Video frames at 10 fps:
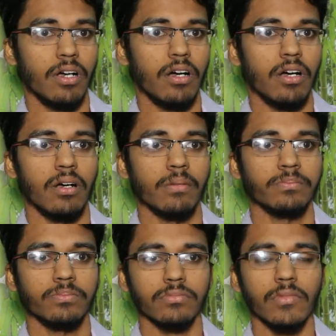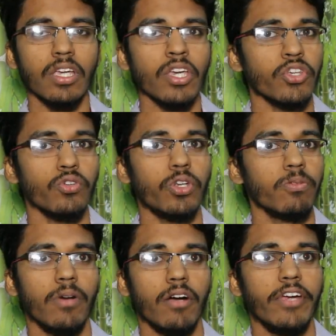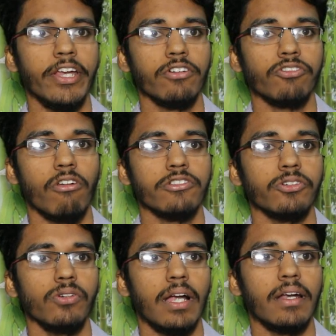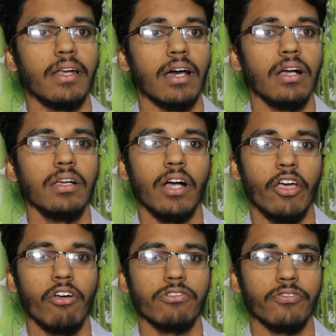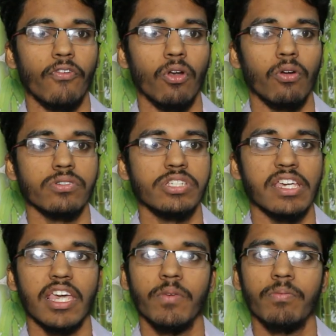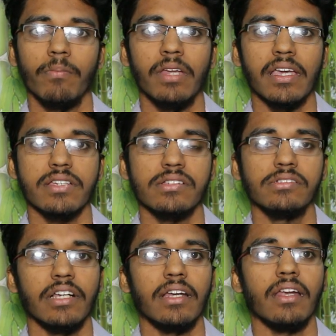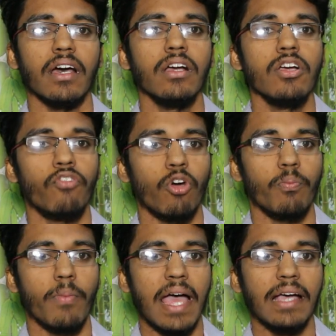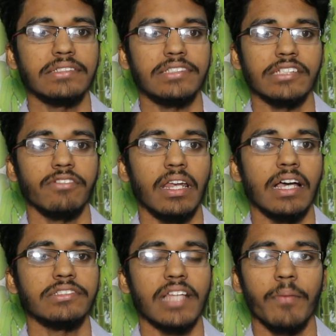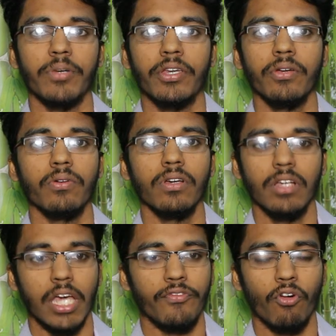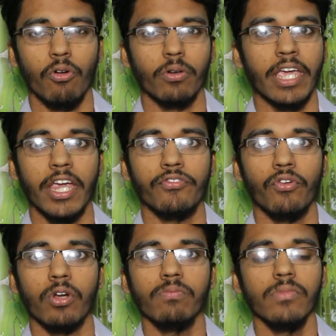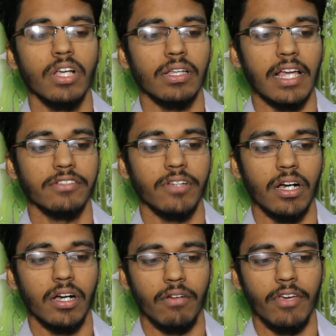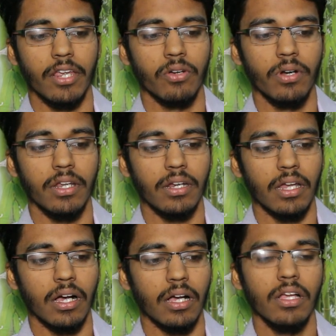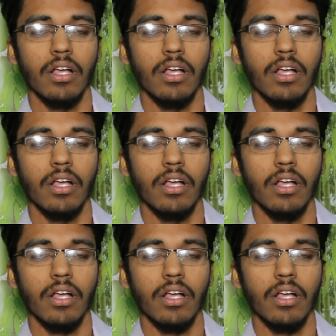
Um, YouTube uh, videos also and uh, I also followed GKB publications and uh, for Max as well as aptitude I followed GATEFORUM that is uh, very good in uh,